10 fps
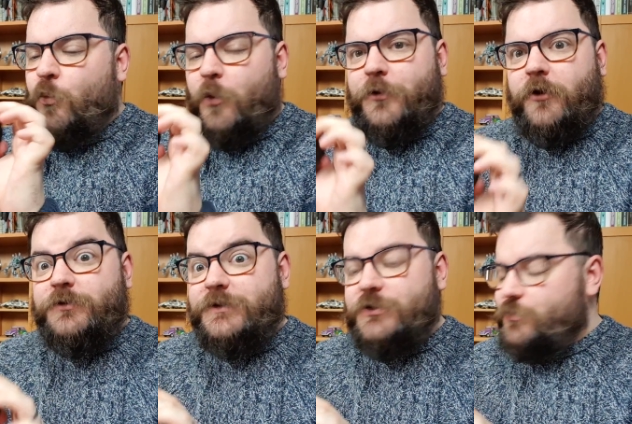What we're going
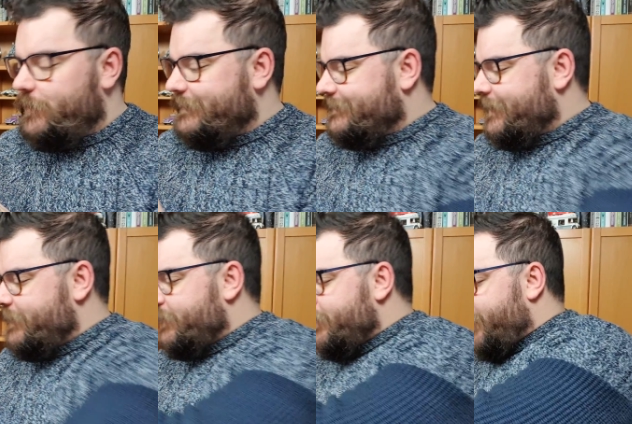to do is
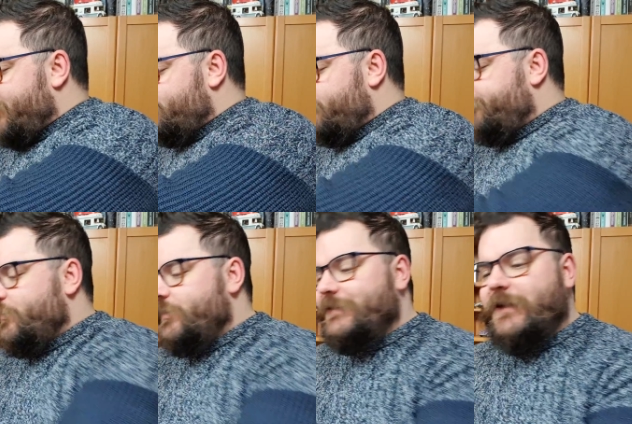take a
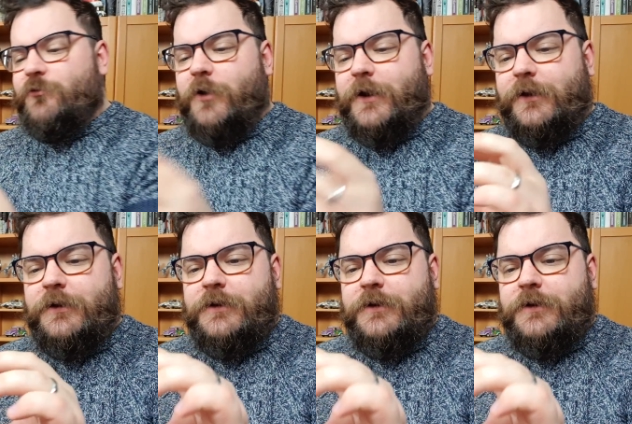reversing ring.